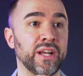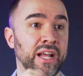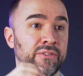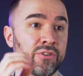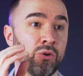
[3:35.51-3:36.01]

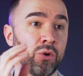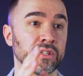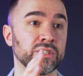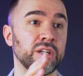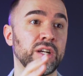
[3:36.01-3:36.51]
and of
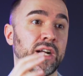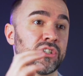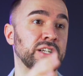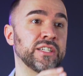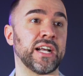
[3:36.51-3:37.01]
course, a
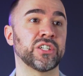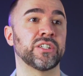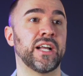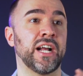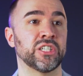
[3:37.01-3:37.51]

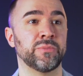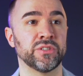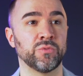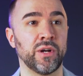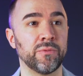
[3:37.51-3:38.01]
transactional attribute
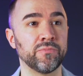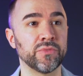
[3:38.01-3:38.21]
as well.